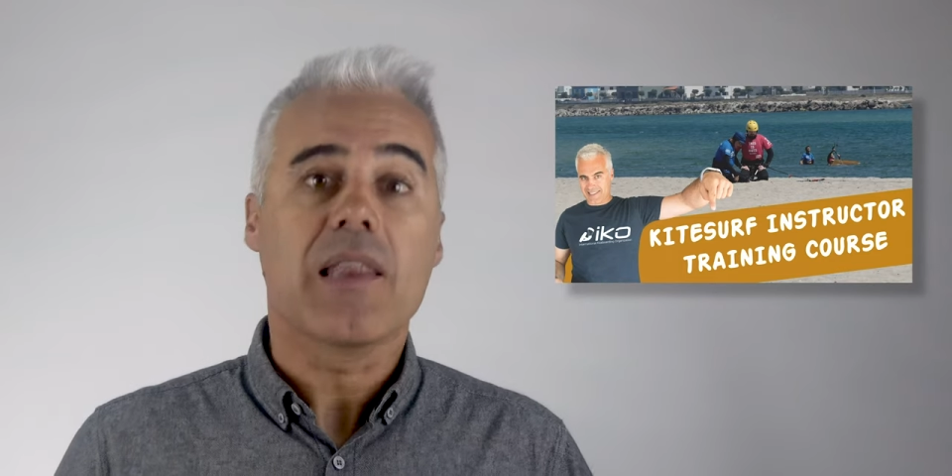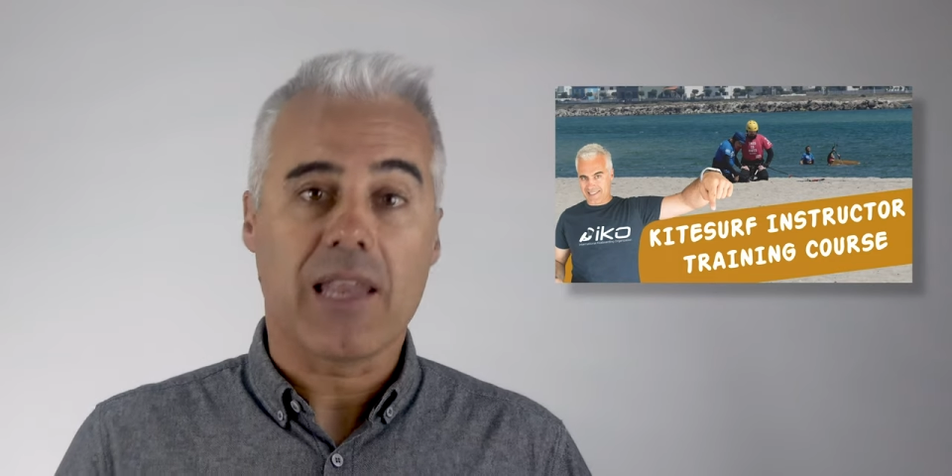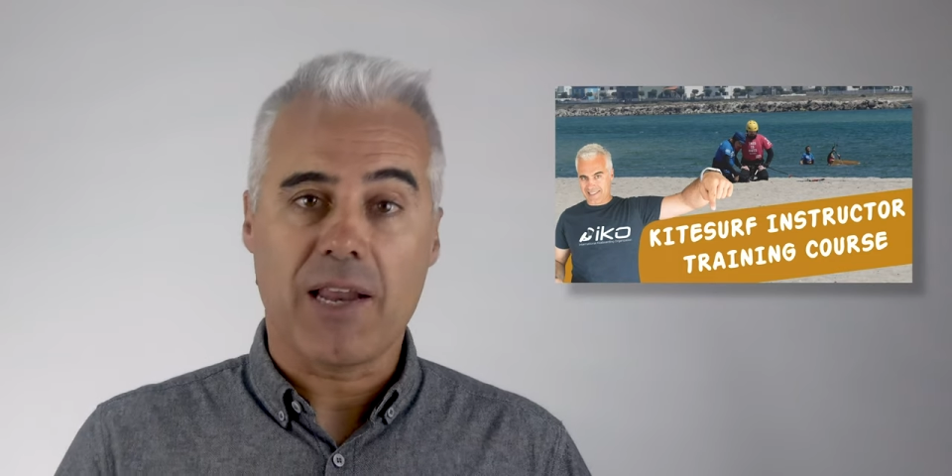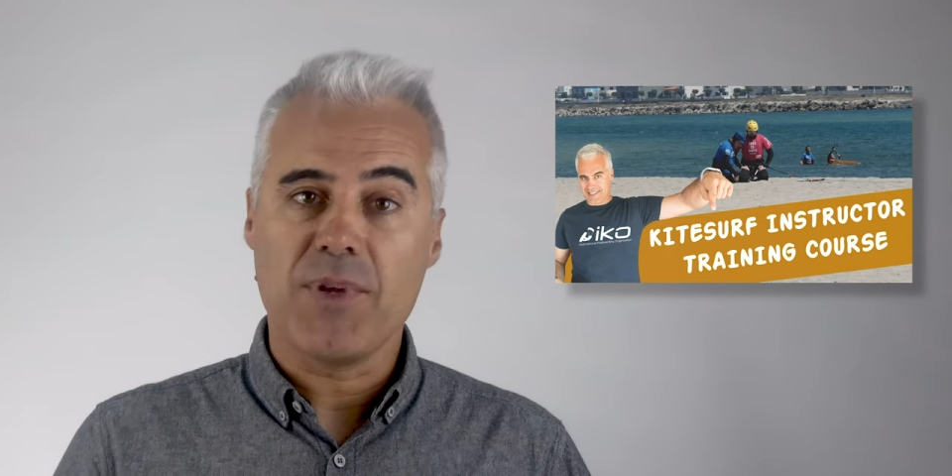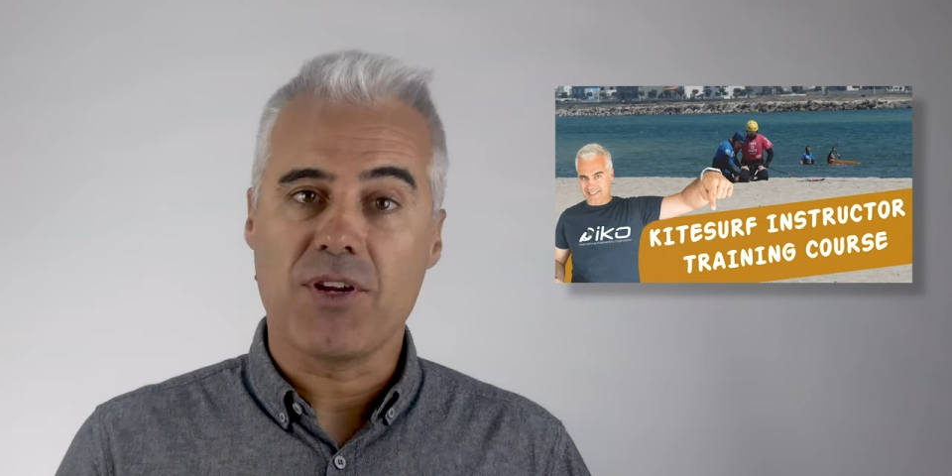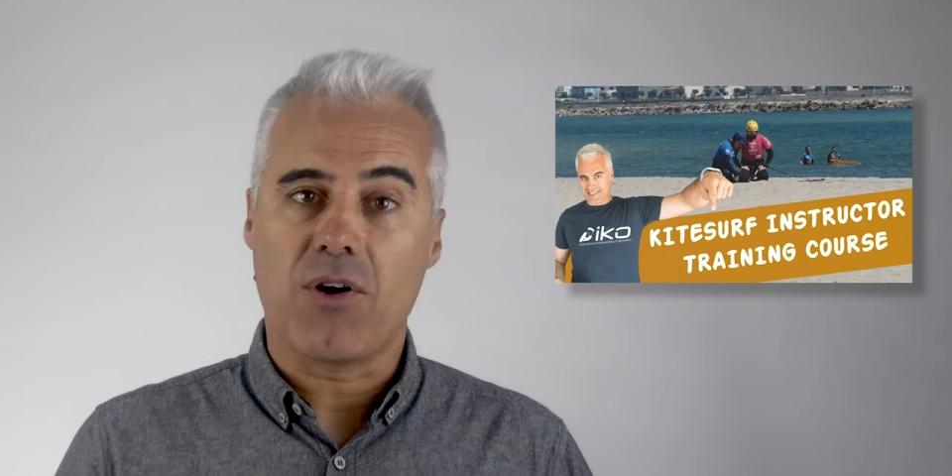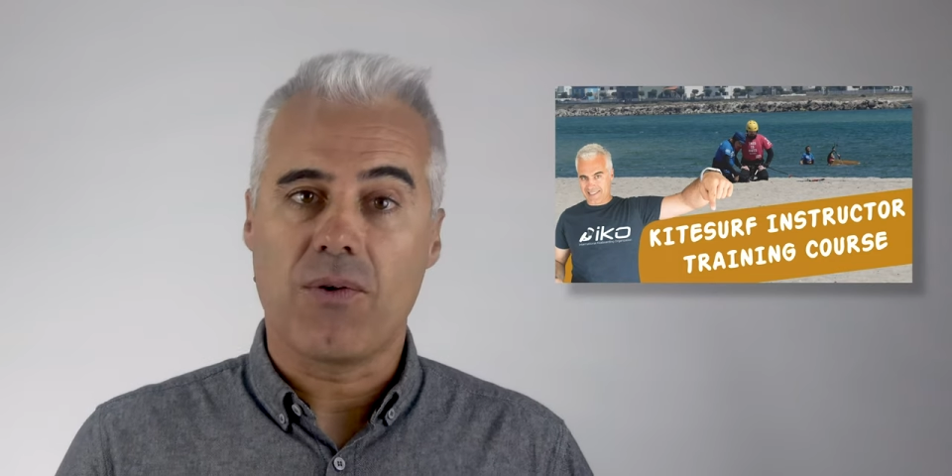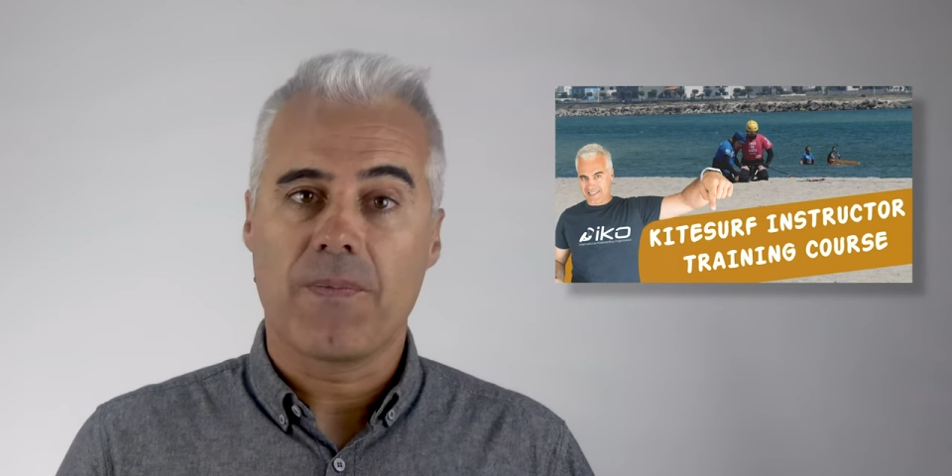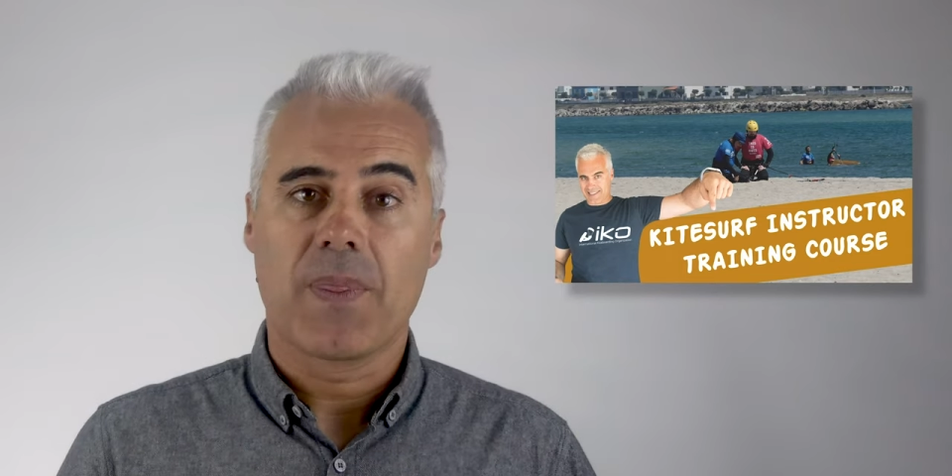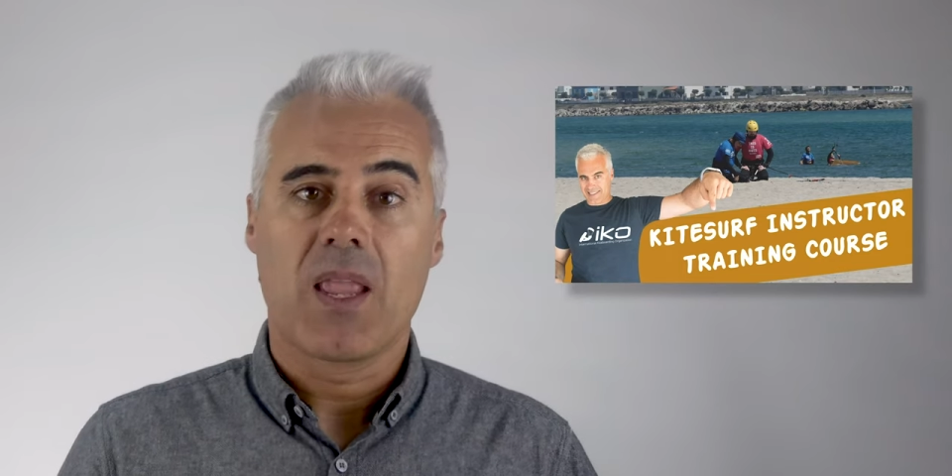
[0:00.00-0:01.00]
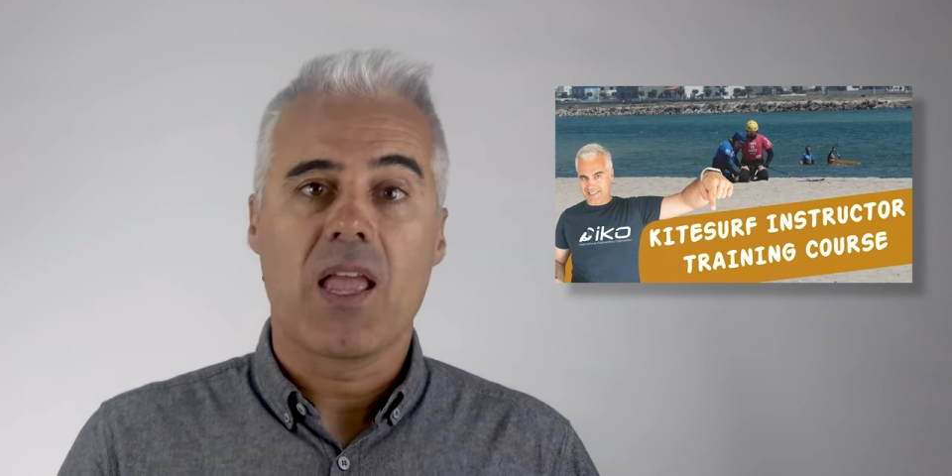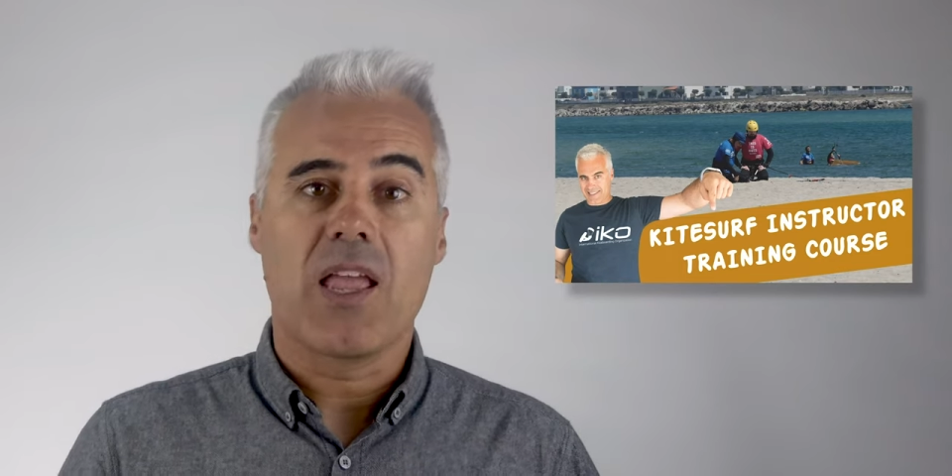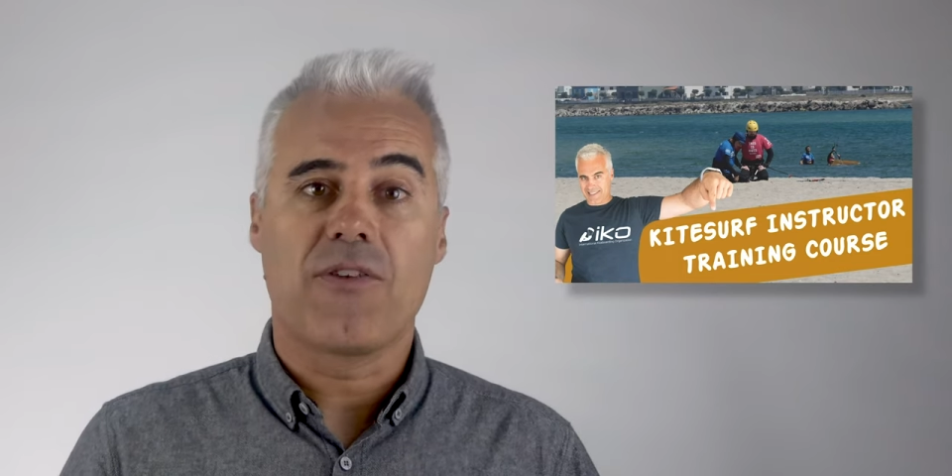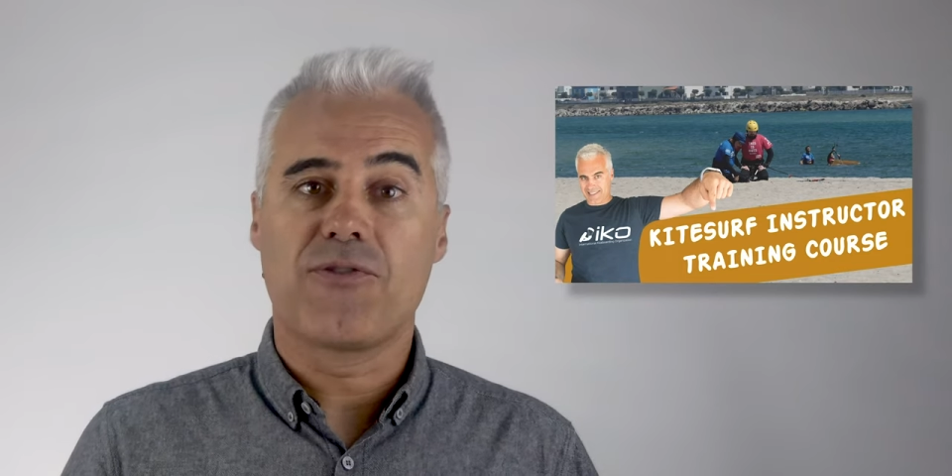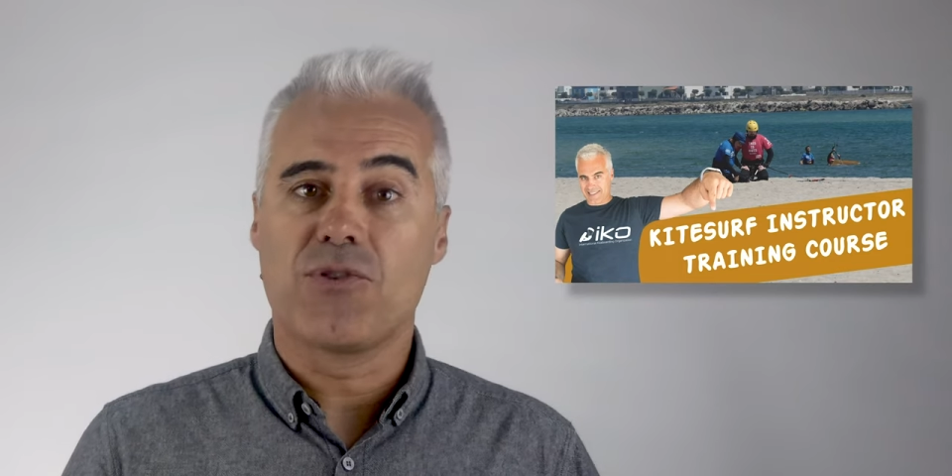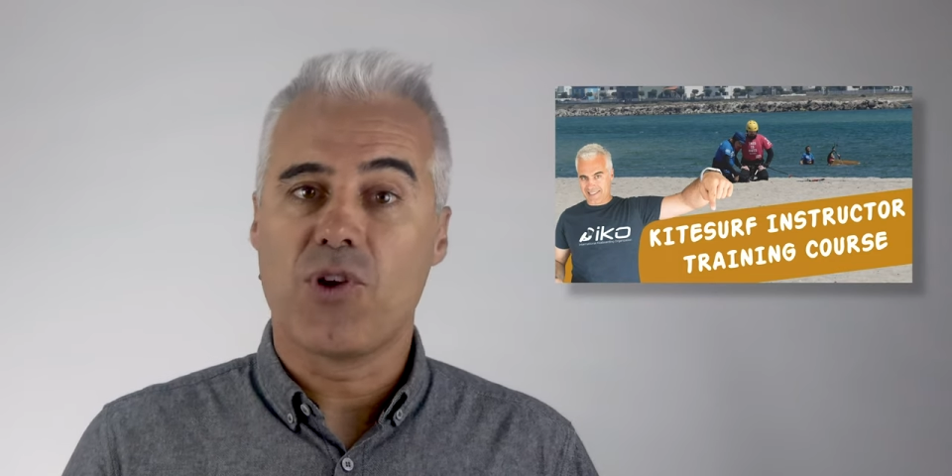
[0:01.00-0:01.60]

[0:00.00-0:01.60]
Let me know if you